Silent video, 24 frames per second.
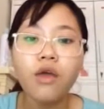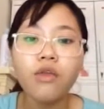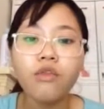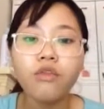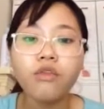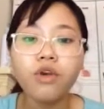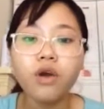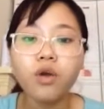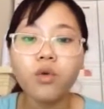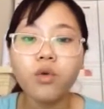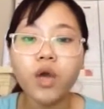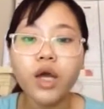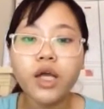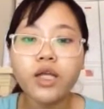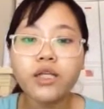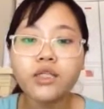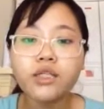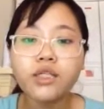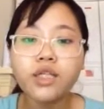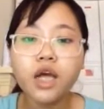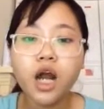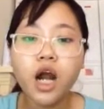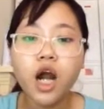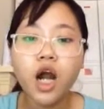the
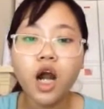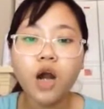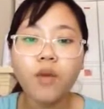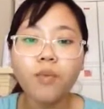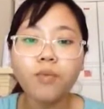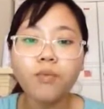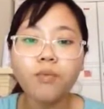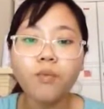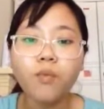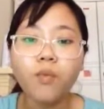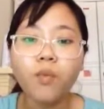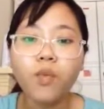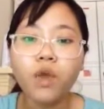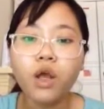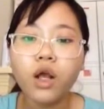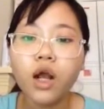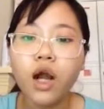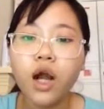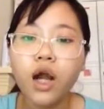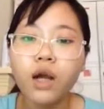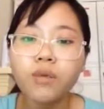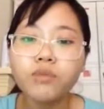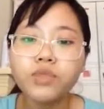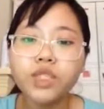rest are
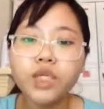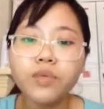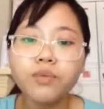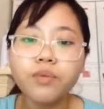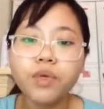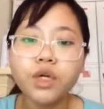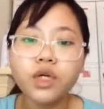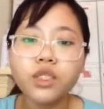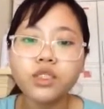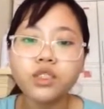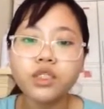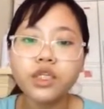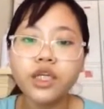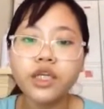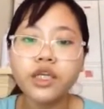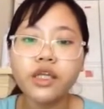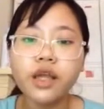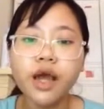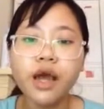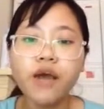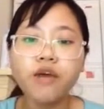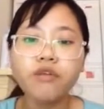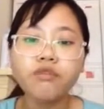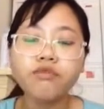condiments in
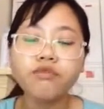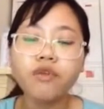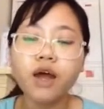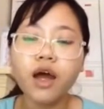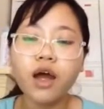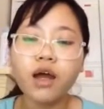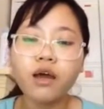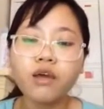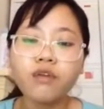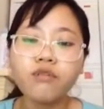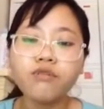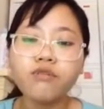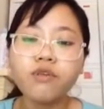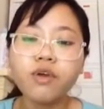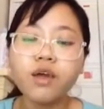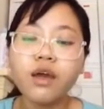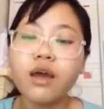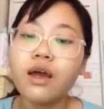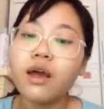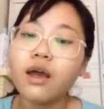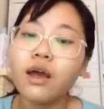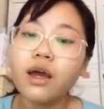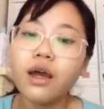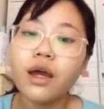aisle 5,
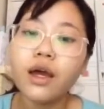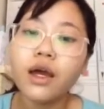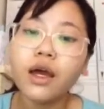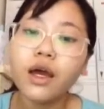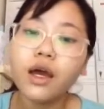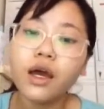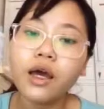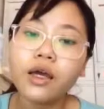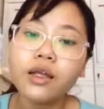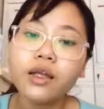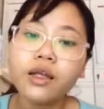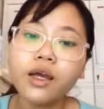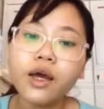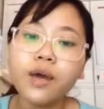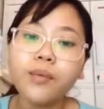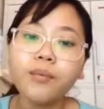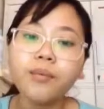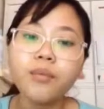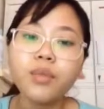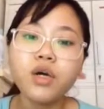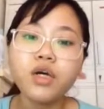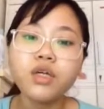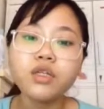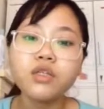
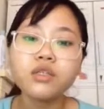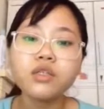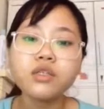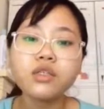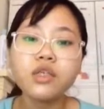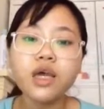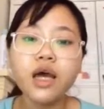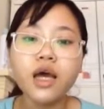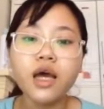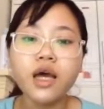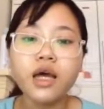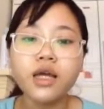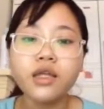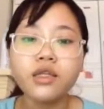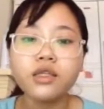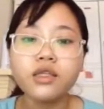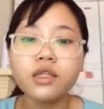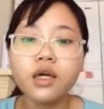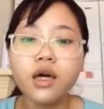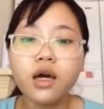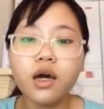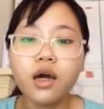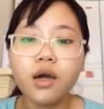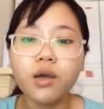and buns and
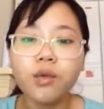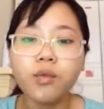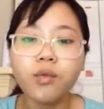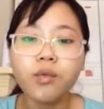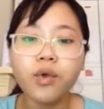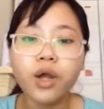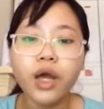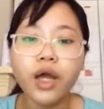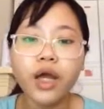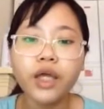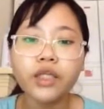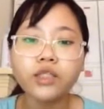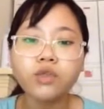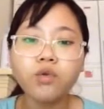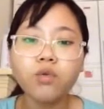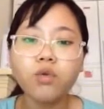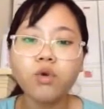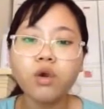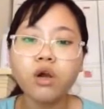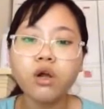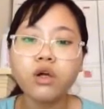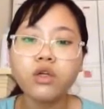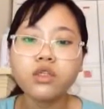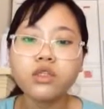bread
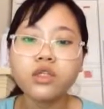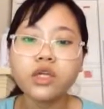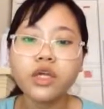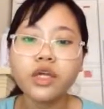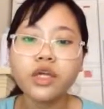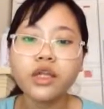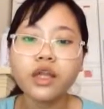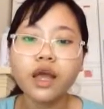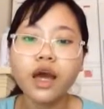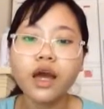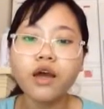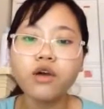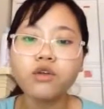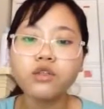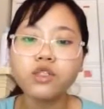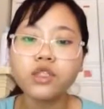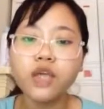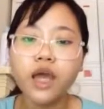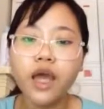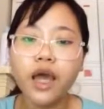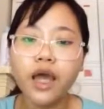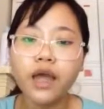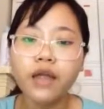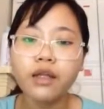was in aisle
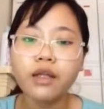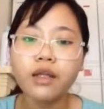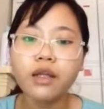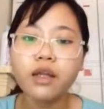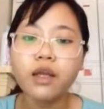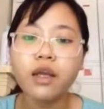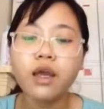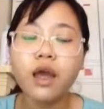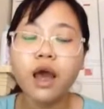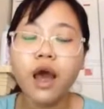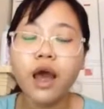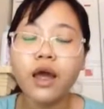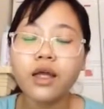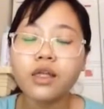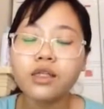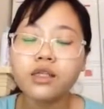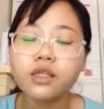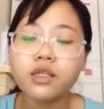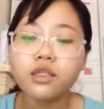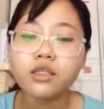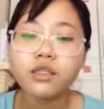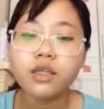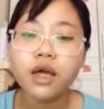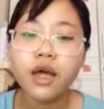10. And
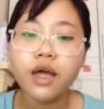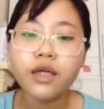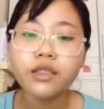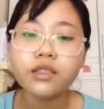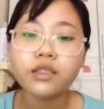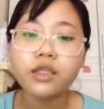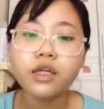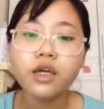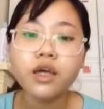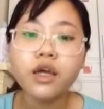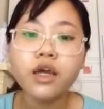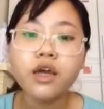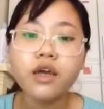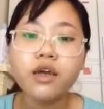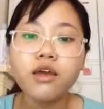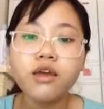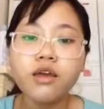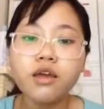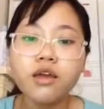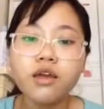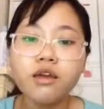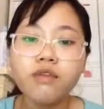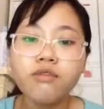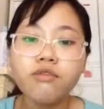she said,
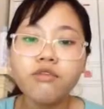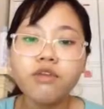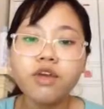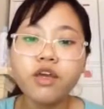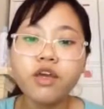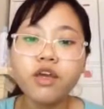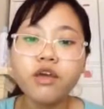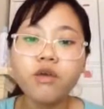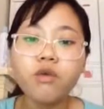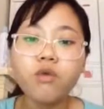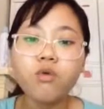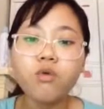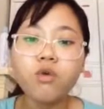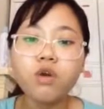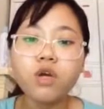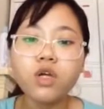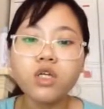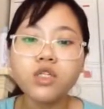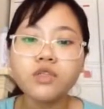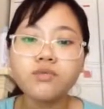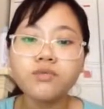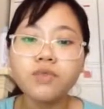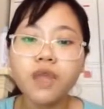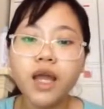if he
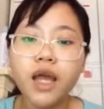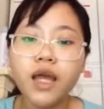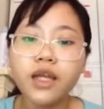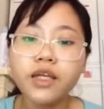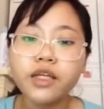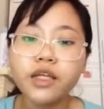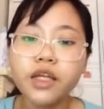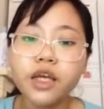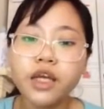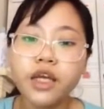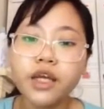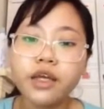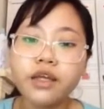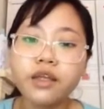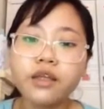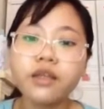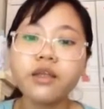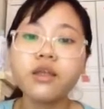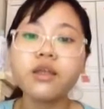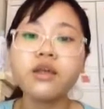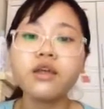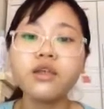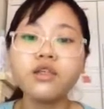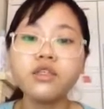was
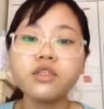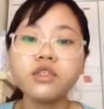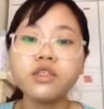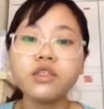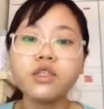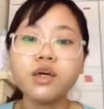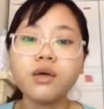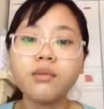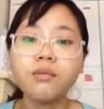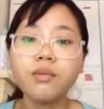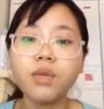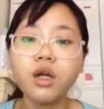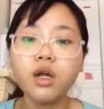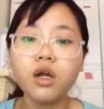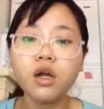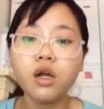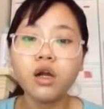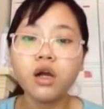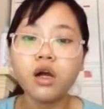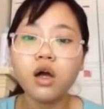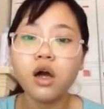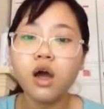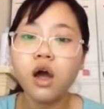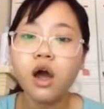planning his
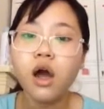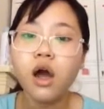summer